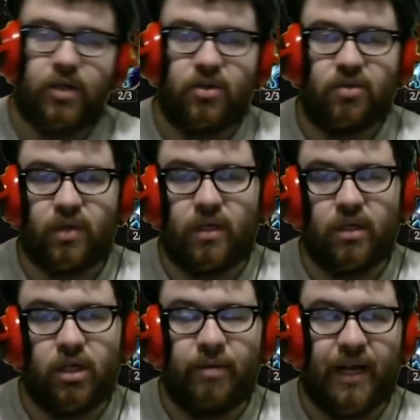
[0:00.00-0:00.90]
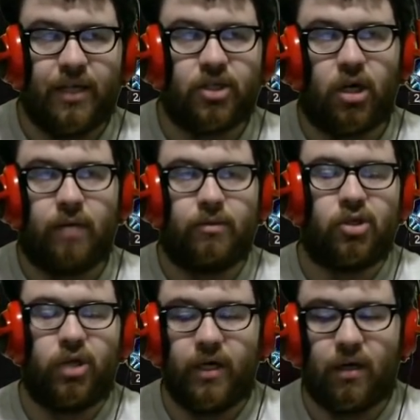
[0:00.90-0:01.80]
just want a little bit extra armor
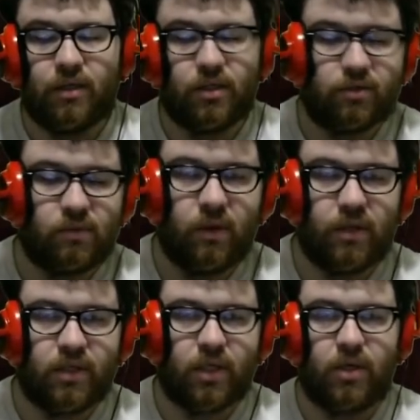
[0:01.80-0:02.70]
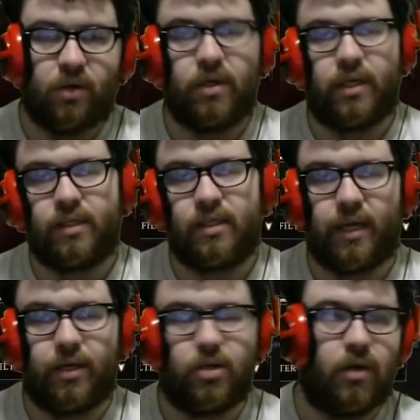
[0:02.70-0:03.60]
shred. Also, as well, there's a node
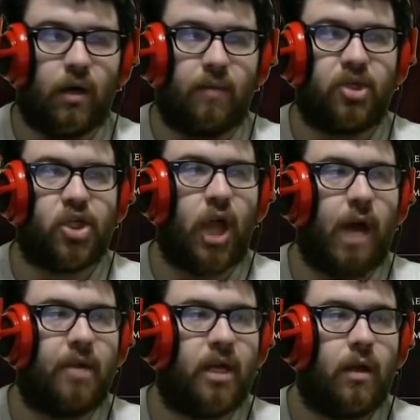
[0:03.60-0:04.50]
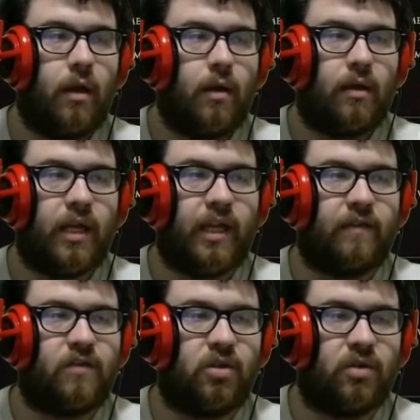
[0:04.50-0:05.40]
inside Shaman that
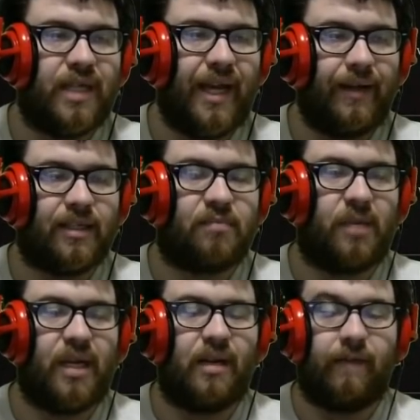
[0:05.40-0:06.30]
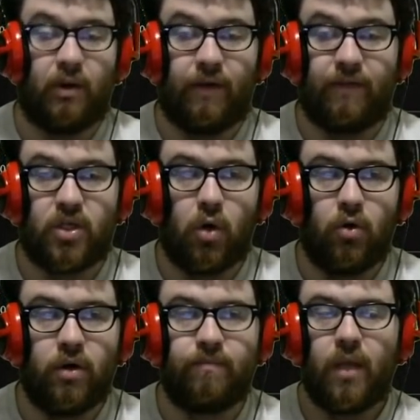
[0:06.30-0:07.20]
gives you attack speed if you have a
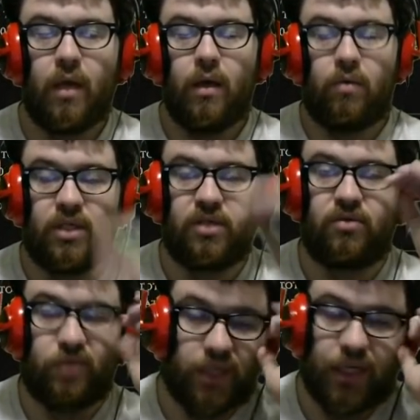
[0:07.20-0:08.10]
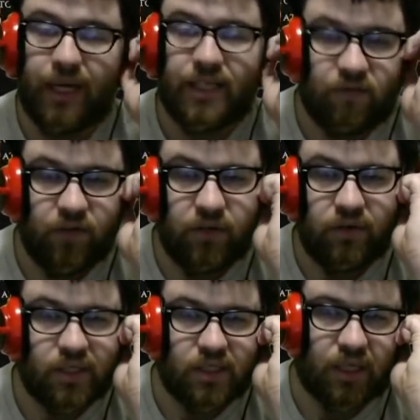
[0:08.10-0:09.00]
totem, which is really nice for you
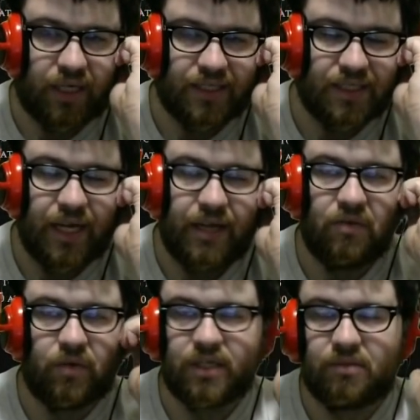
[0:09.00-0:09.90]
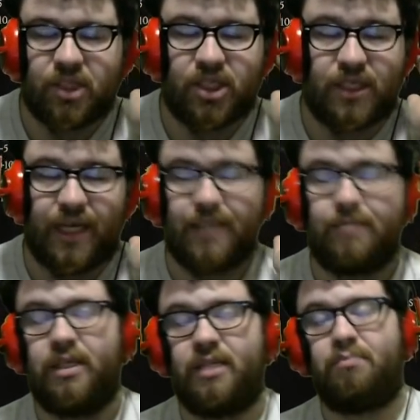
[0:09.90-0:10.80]
because, like I said, you want as much attack
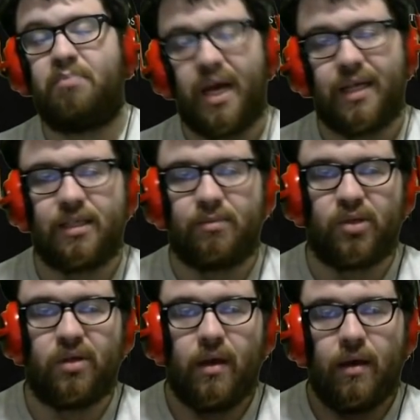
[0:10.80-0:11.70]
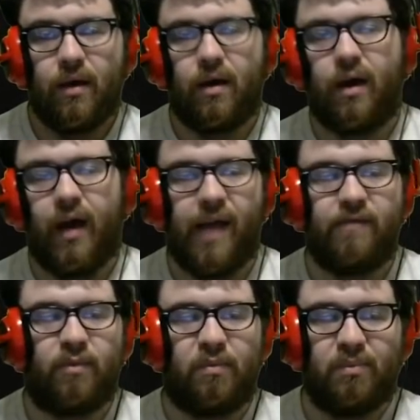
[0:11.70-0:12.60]
speed as possible. I have
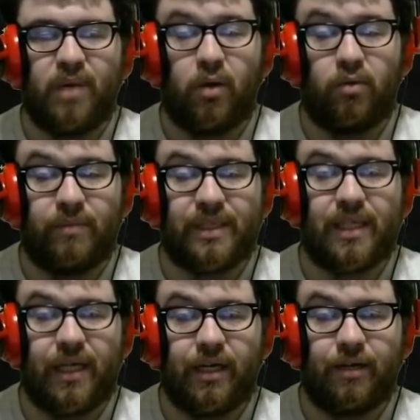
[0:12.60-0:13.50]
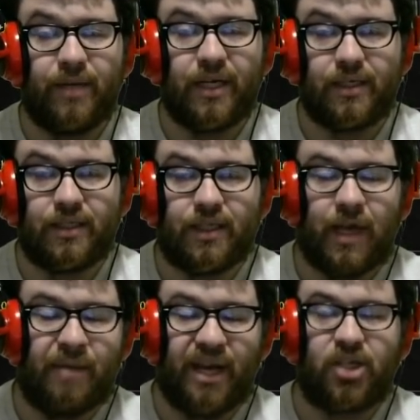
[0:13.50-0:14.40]
a node missing here because
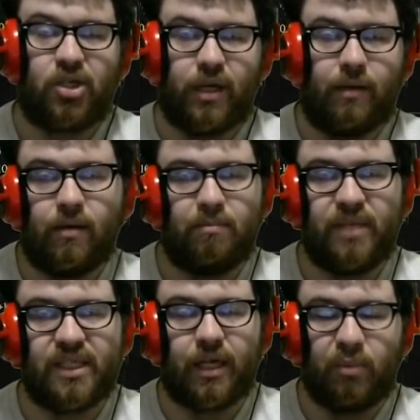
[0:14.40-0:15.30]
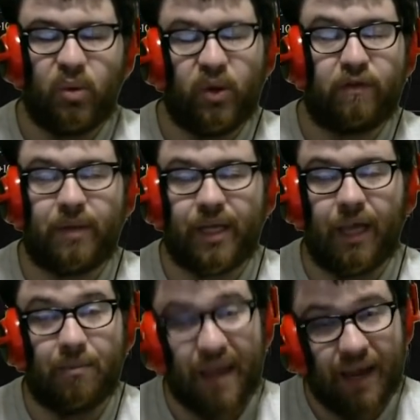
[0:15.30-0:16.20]
I'm actually missing a point from the
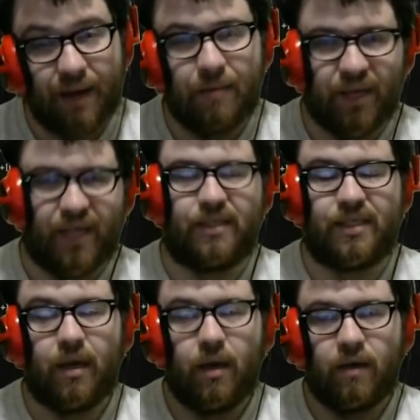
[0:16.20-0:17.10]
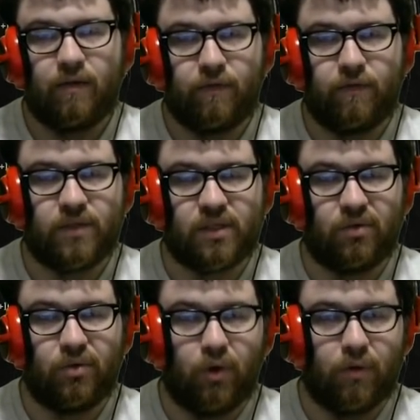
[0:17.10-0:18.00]
campaign because
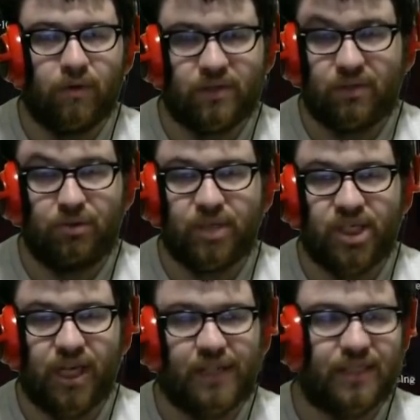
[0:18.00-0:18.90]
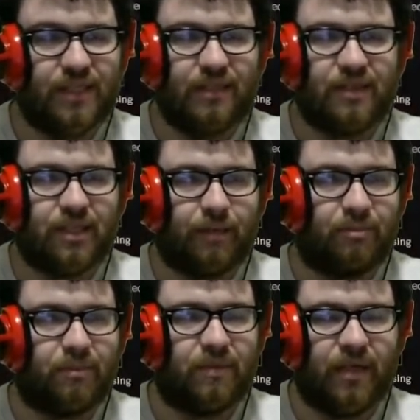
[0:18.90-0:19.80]
screw Majasa. It's like
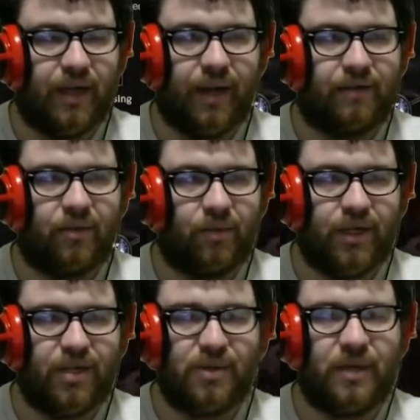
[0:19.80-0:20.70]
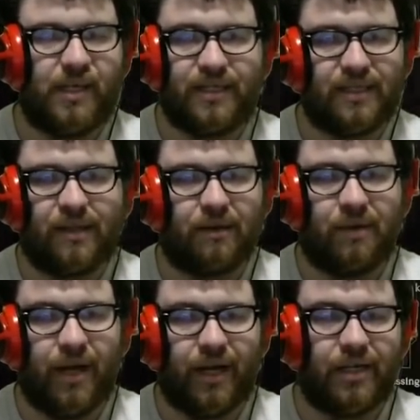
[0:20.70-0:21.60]
I don't want to do it, so we're
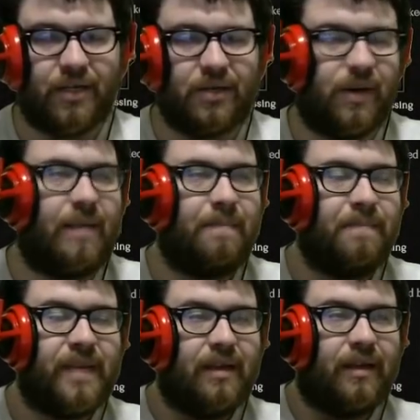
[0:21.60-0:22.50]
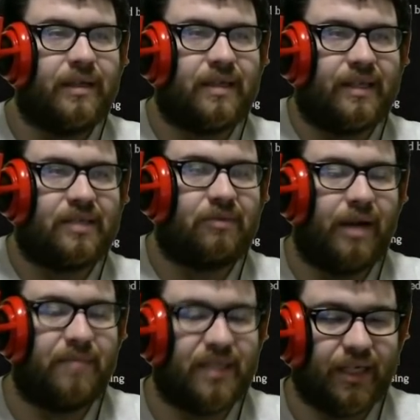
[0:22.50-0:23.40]
not going to do it. So that's why
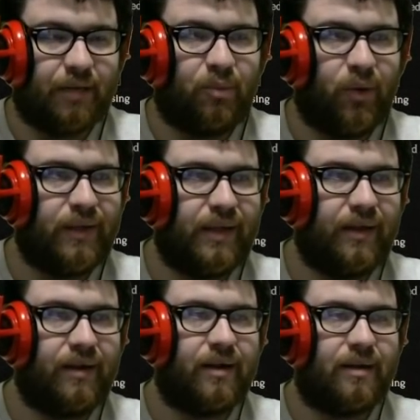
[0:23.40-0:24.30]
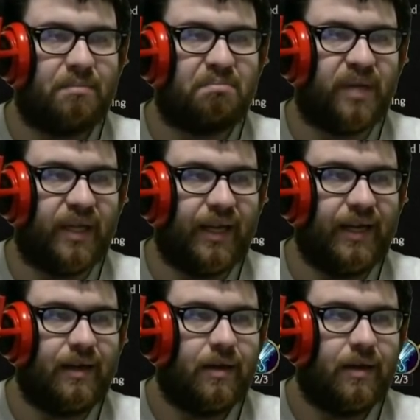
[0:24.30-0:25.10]
I'm missing a point there. But yeah,